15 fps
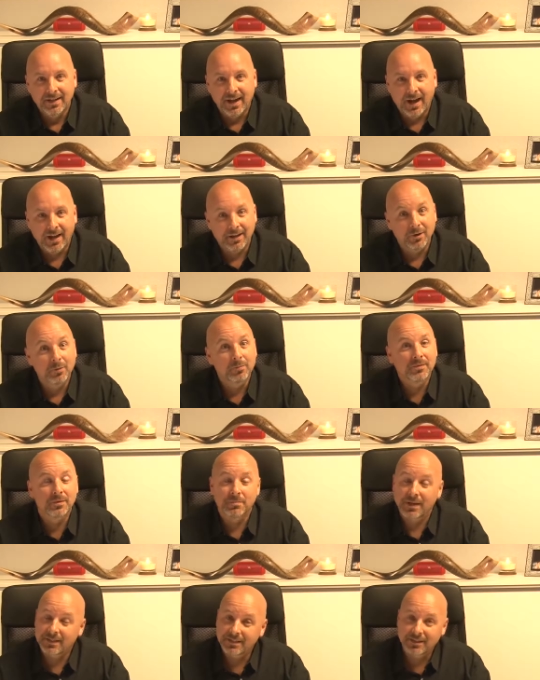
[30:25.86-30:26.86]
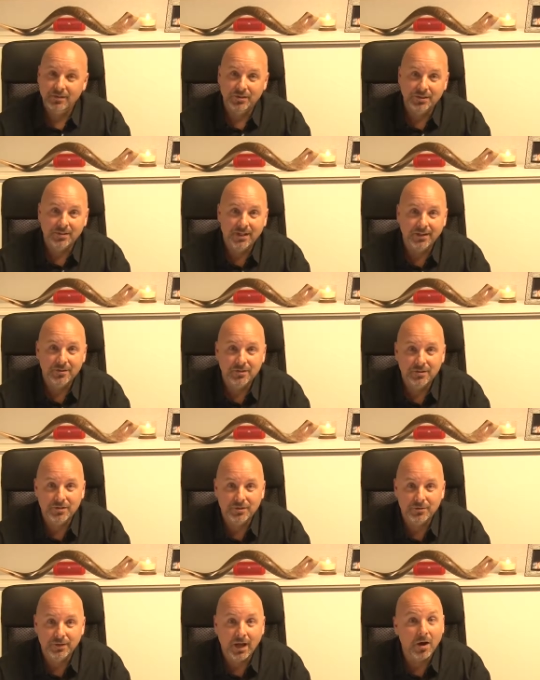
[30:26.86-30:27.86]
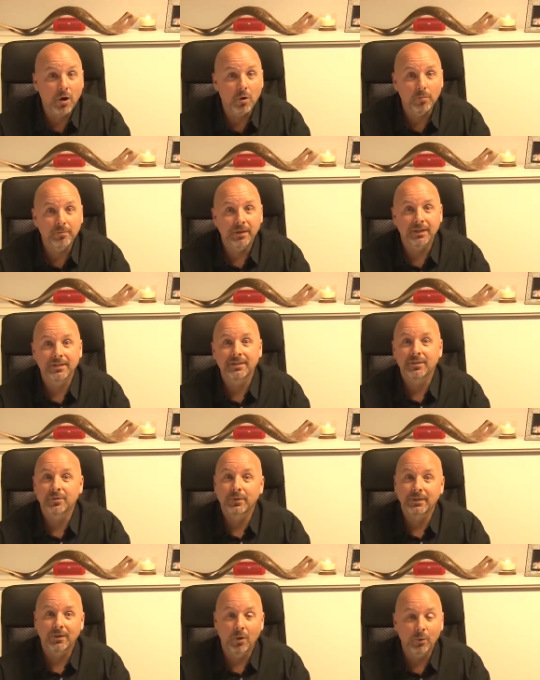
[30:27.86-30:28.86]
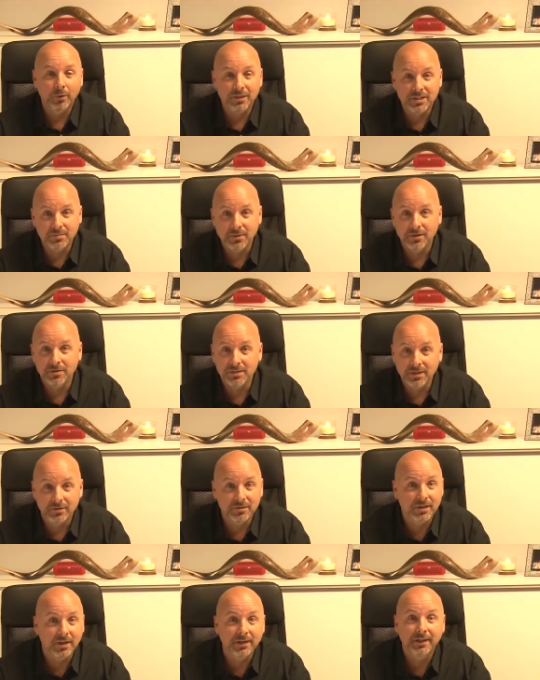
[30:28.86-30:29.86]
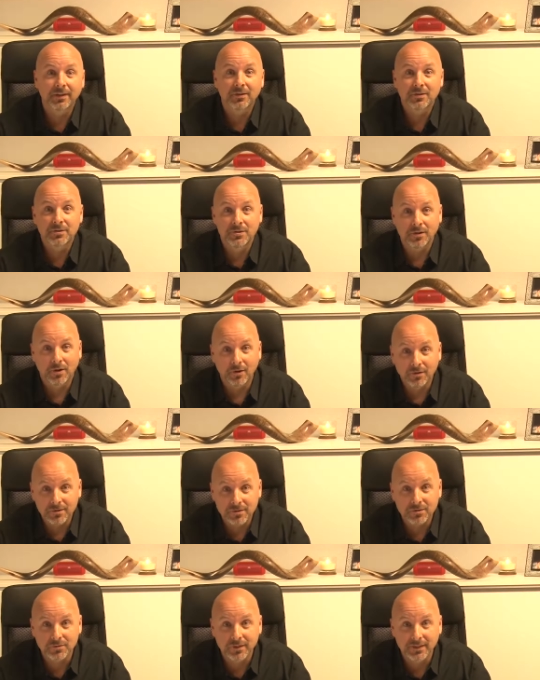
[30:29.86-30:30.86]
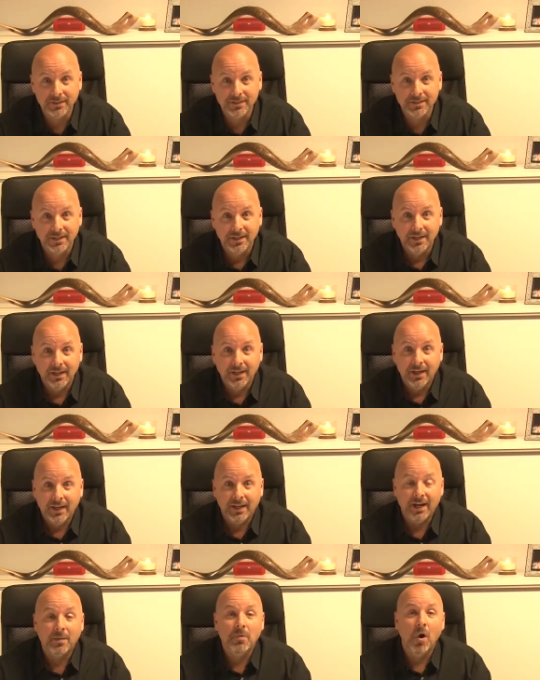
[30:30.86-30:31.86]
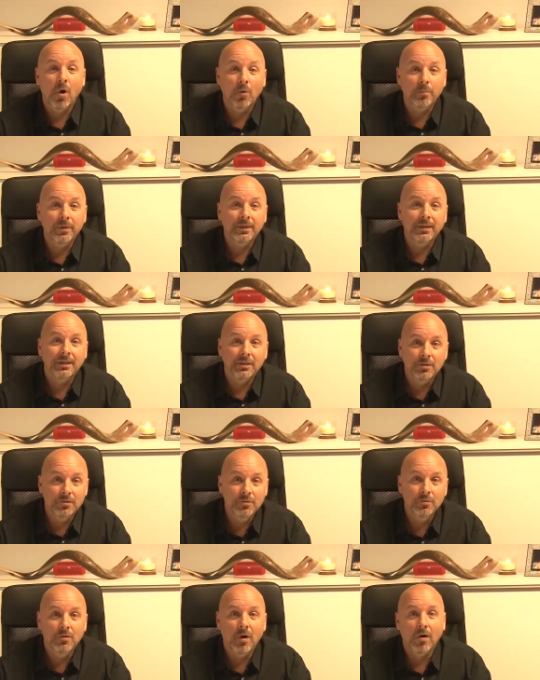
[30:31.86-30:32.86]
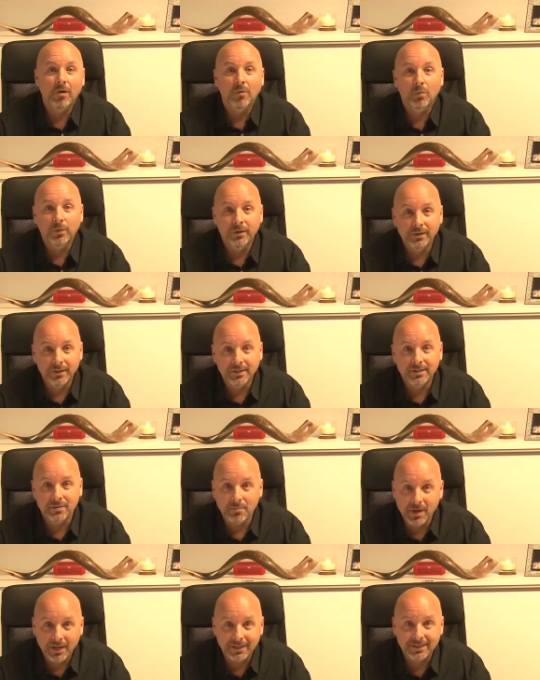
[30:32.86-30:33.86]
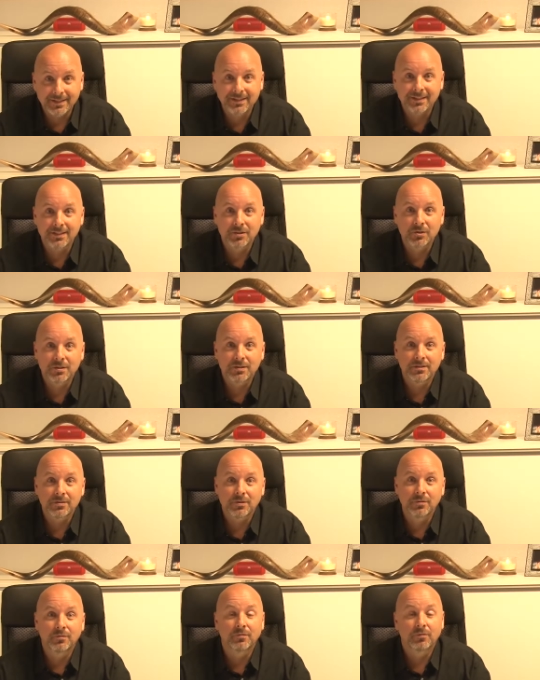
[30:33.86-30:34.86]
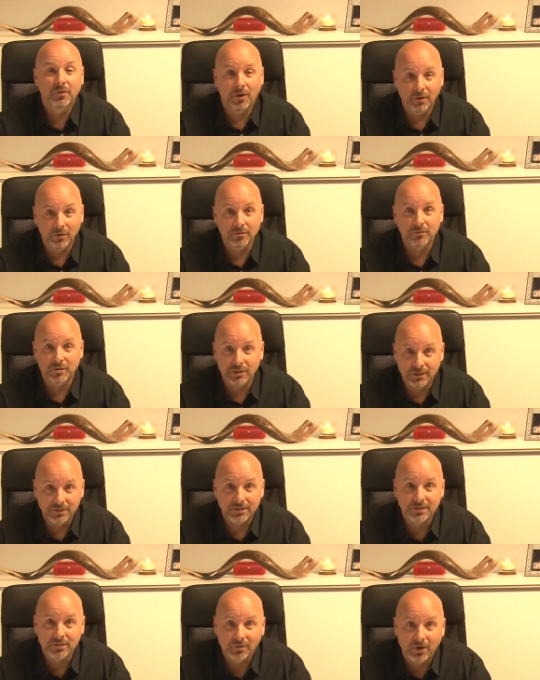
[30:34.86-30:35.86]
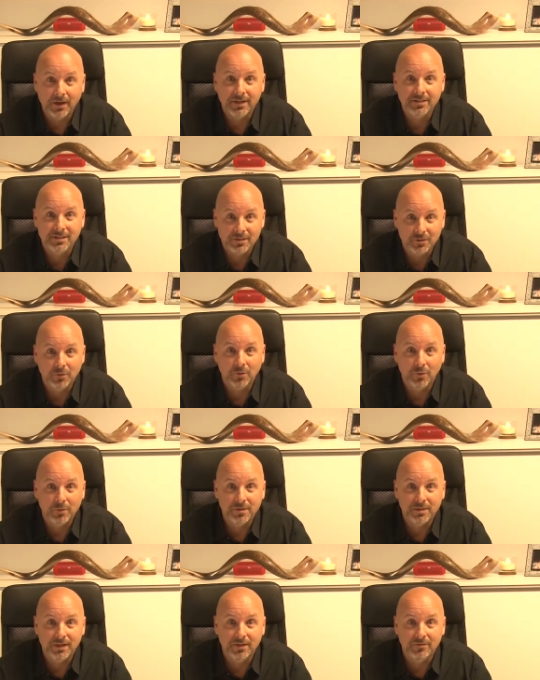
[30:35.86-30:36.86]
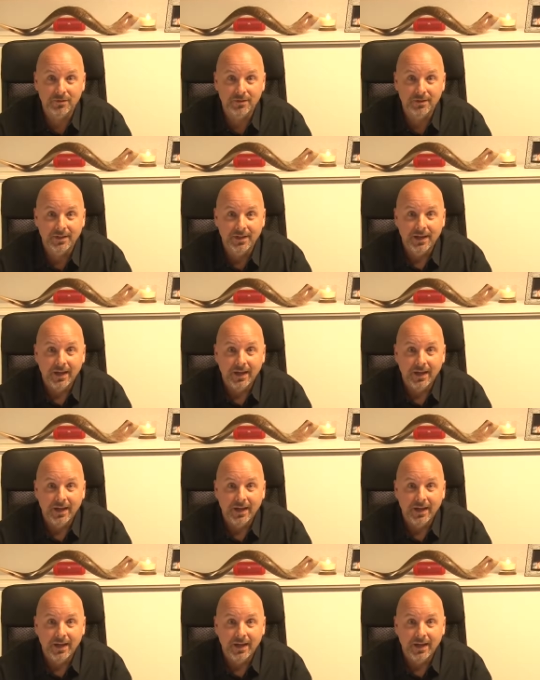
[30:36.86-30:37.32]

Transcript: I hope the message has touched you, and I hope that, you know what, Holy Spirit's there tugging on your heartstrings and I'm hoping that you are willing to make a decision to follow Jesus Christ as your Lord and Savior.